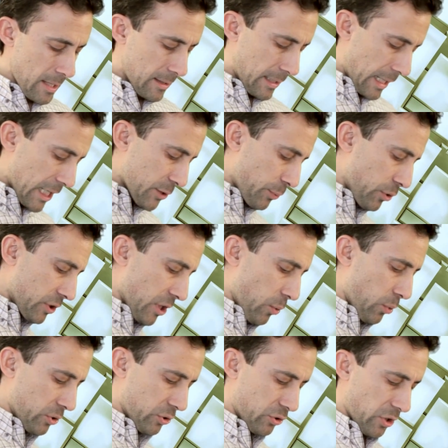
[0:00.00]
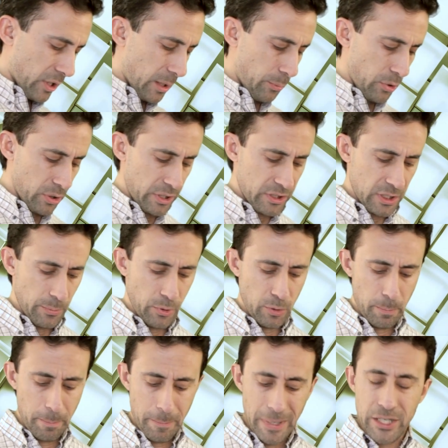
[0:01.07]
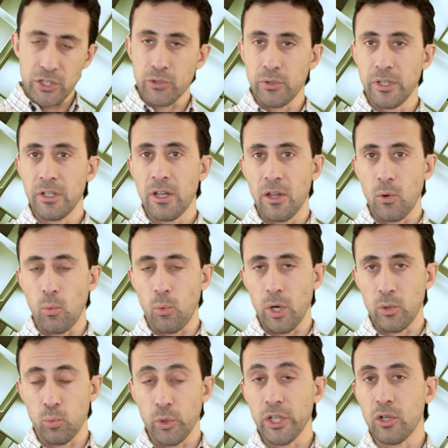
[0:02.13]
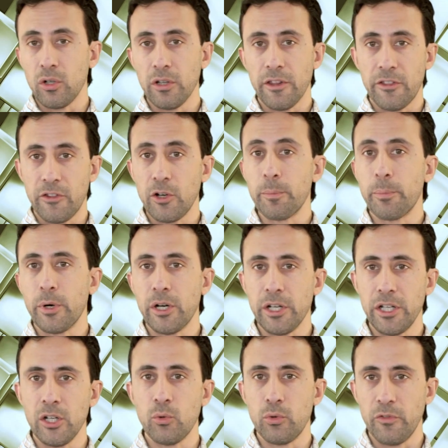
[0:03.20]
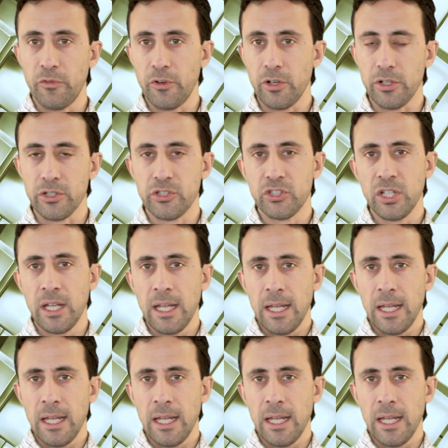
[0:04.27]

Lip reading: The last point I want to talk about is about measuring what we call third-party referrers.